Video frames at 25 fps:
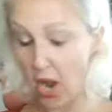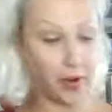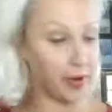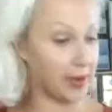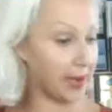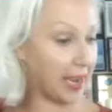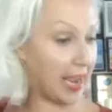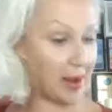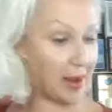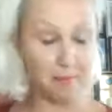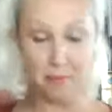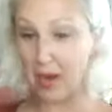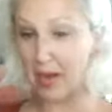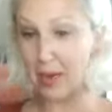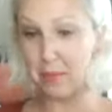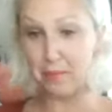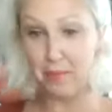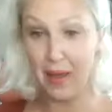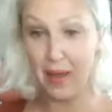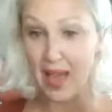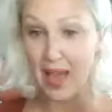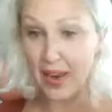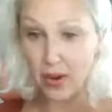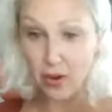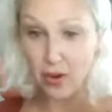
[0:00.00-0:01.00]
Okay, my
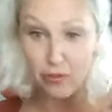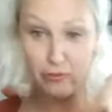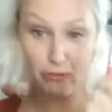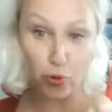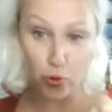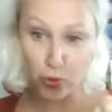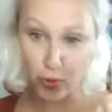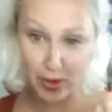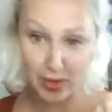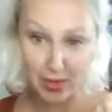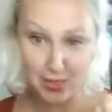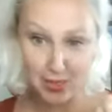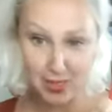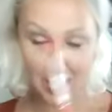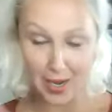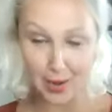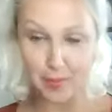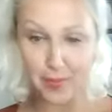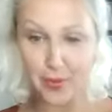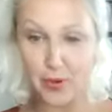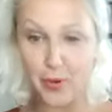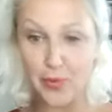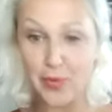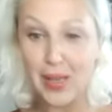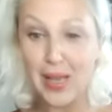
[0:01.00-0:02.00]
pen, for
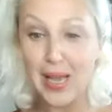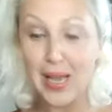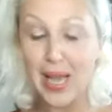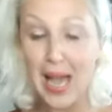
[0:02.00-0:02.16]
example.